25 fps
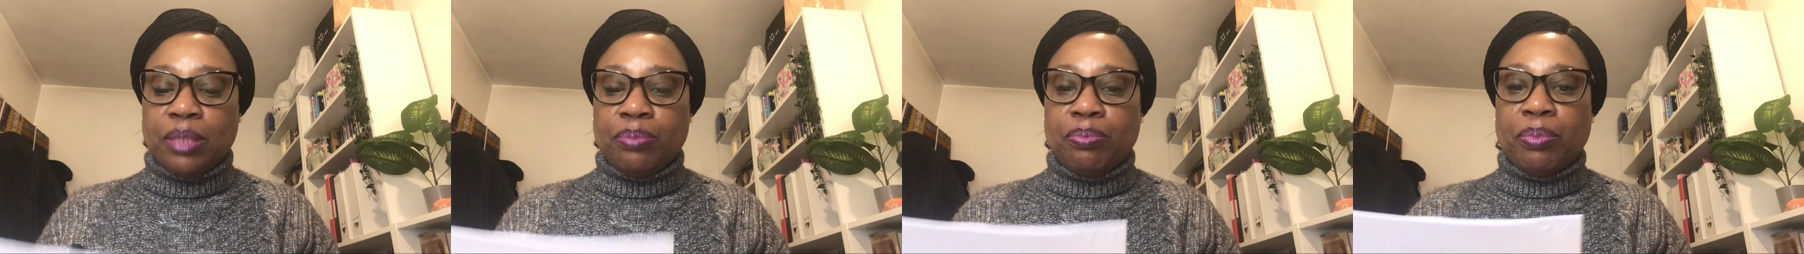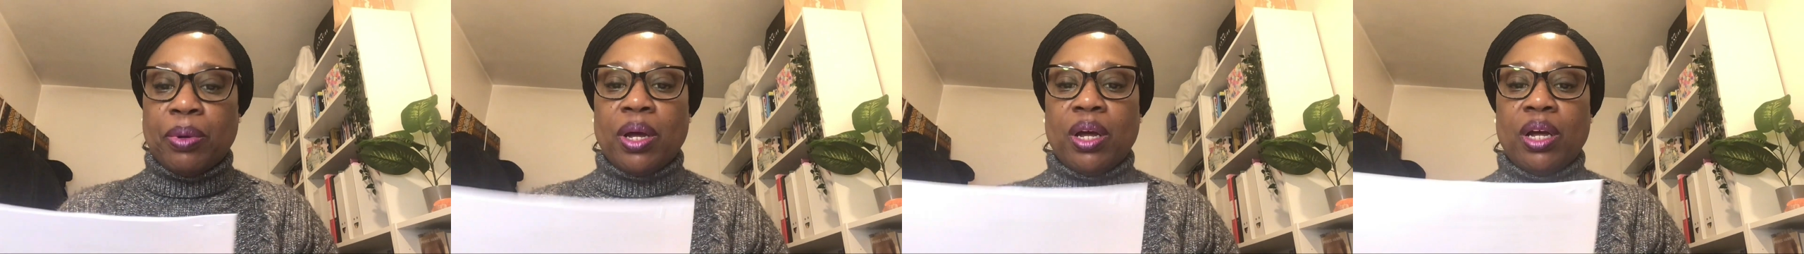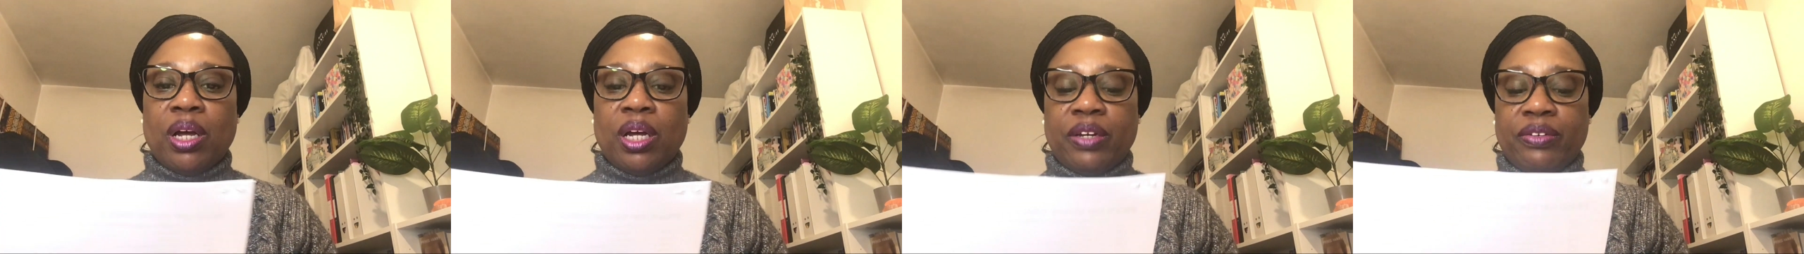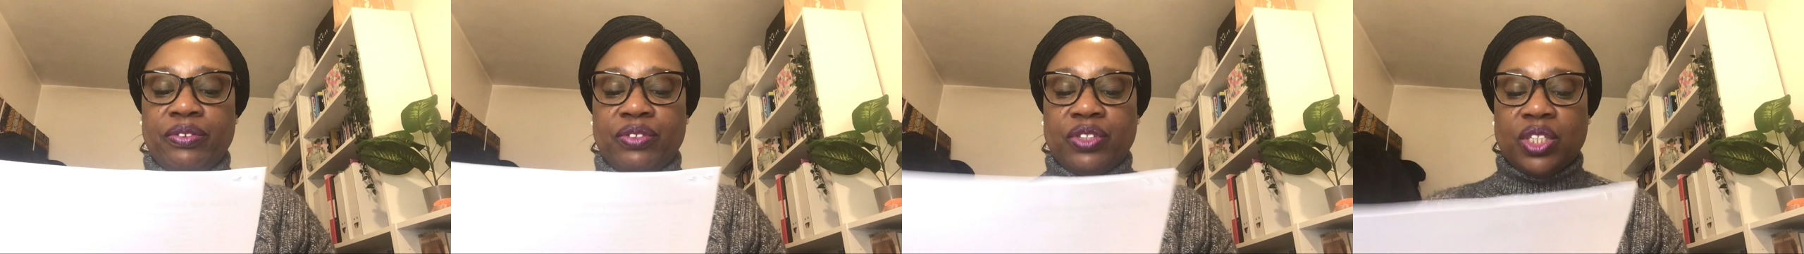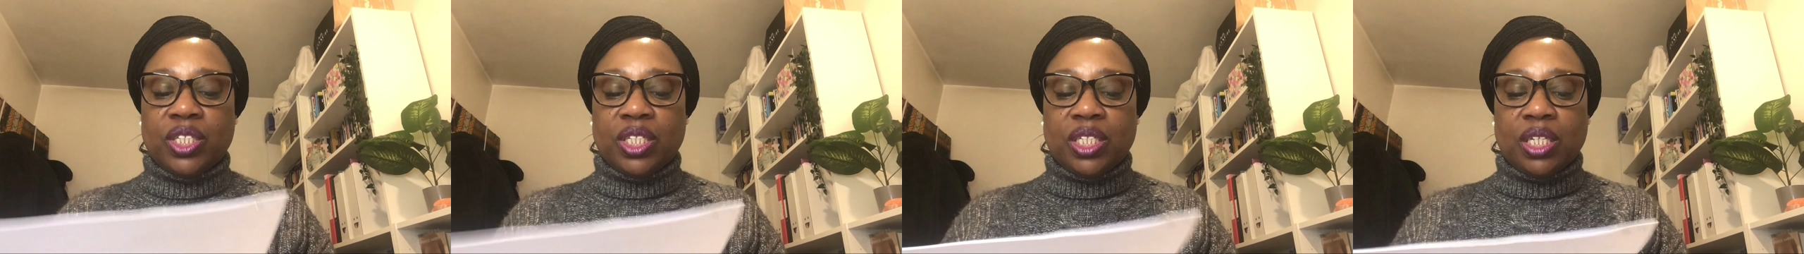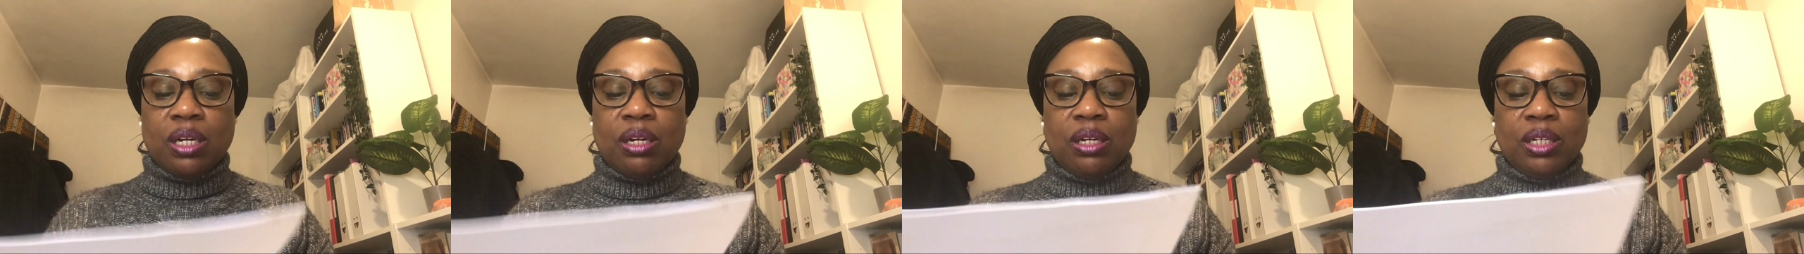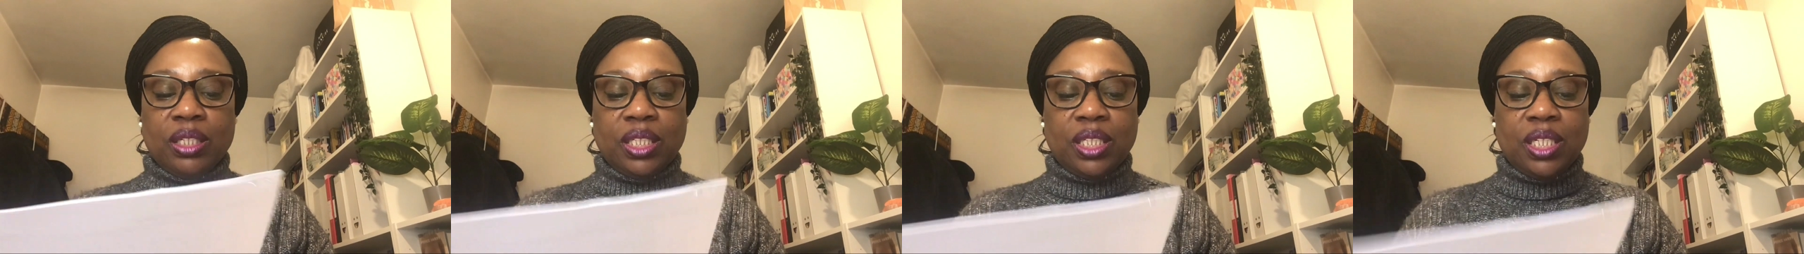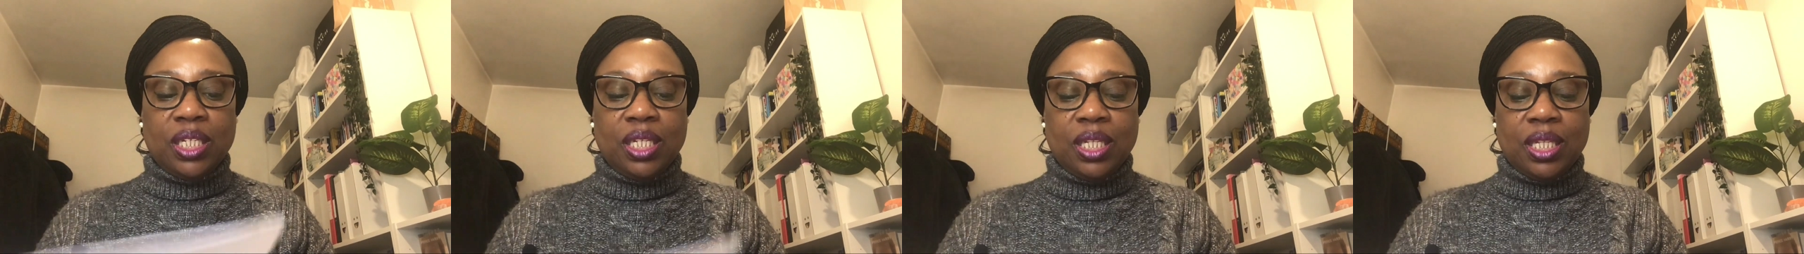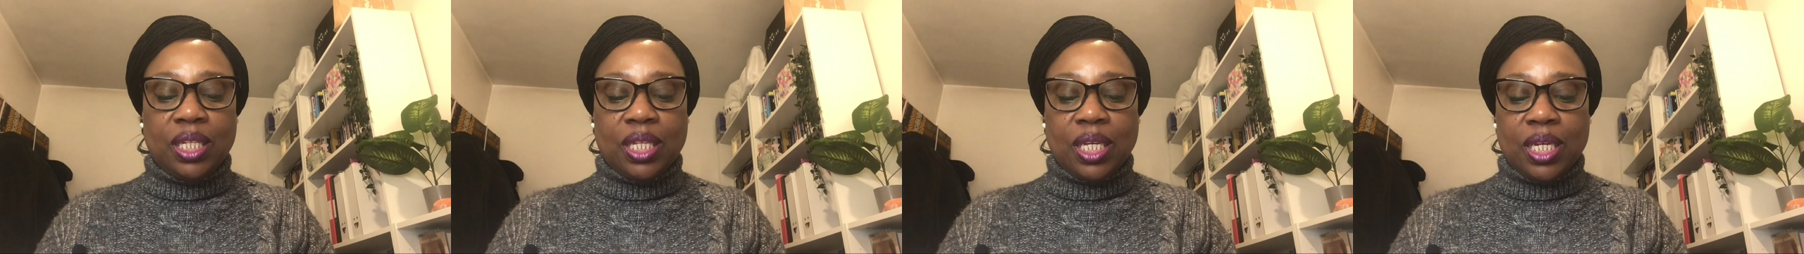but I've
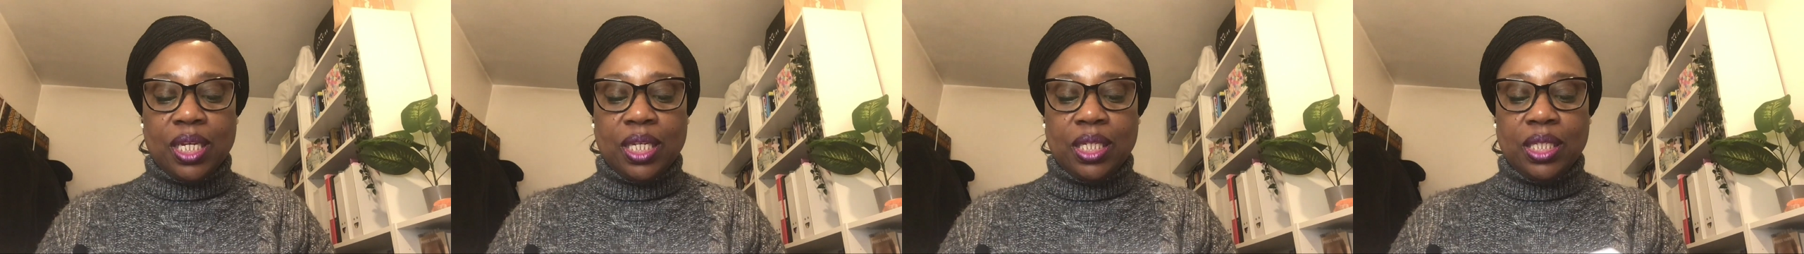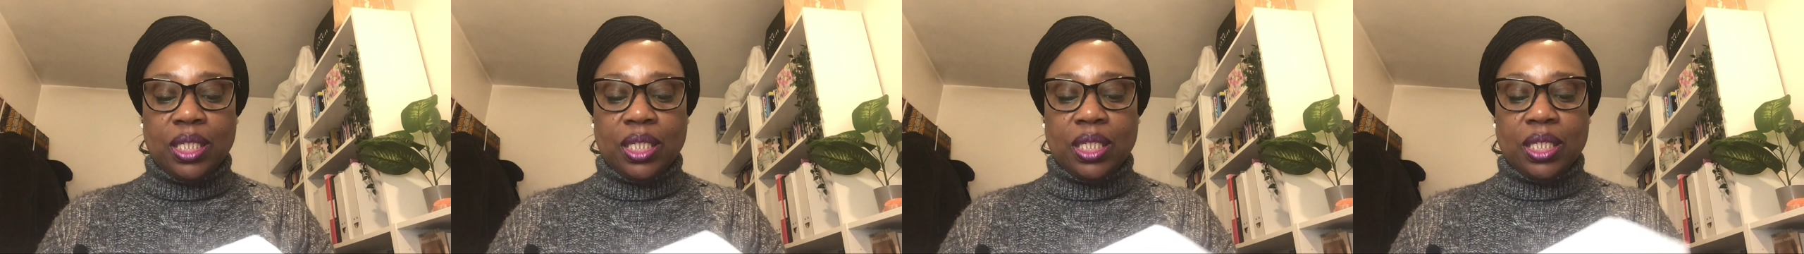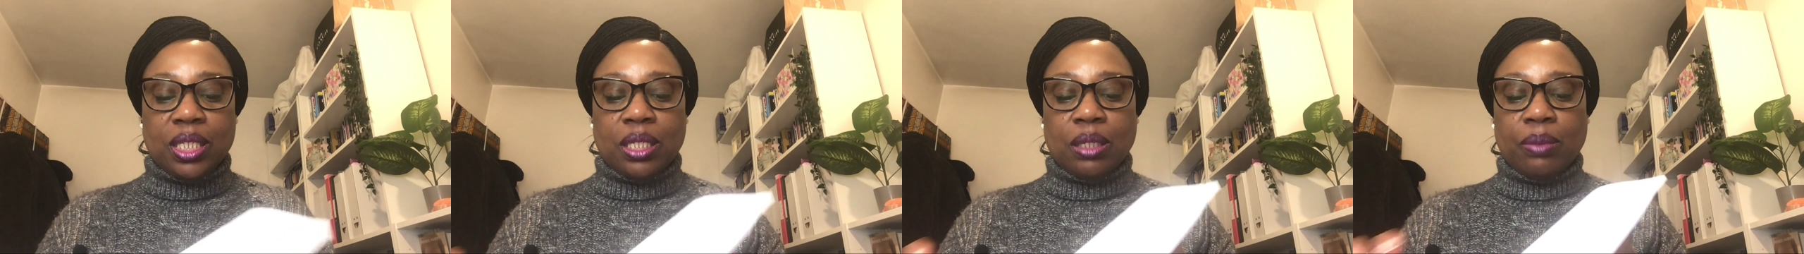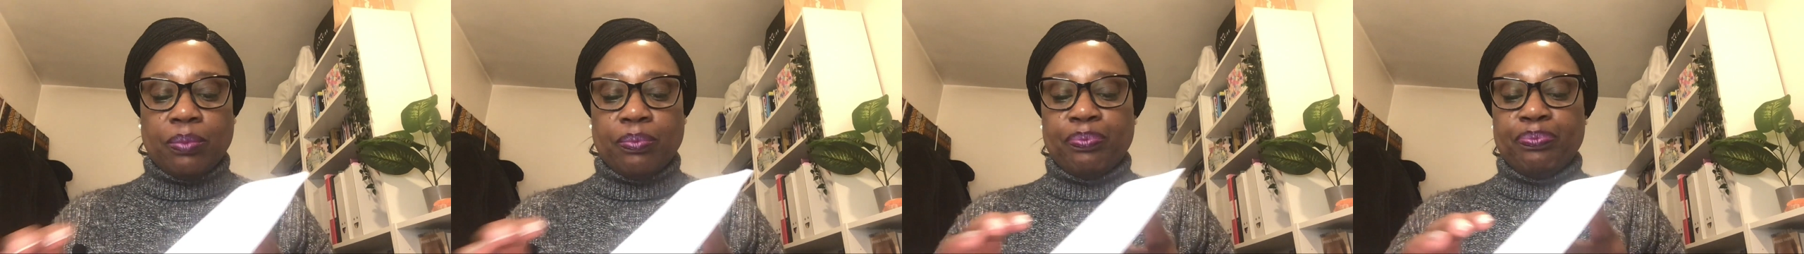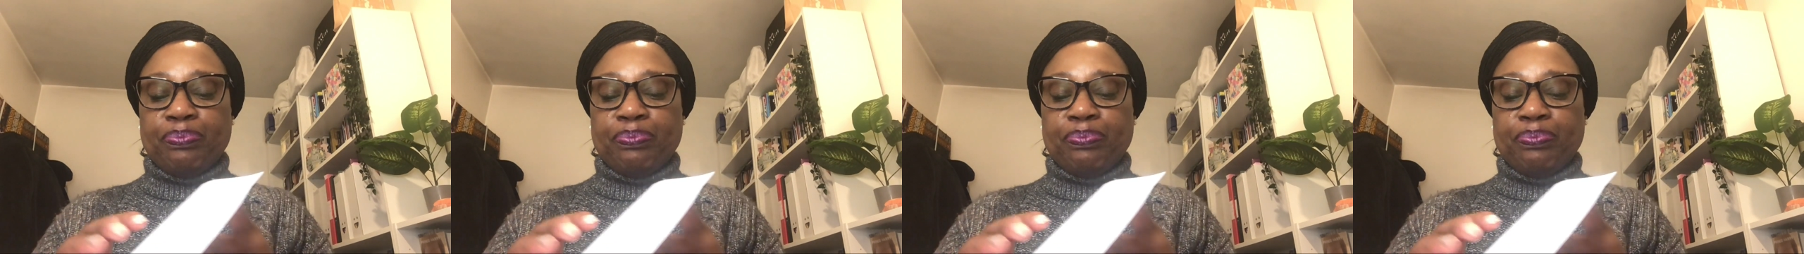started this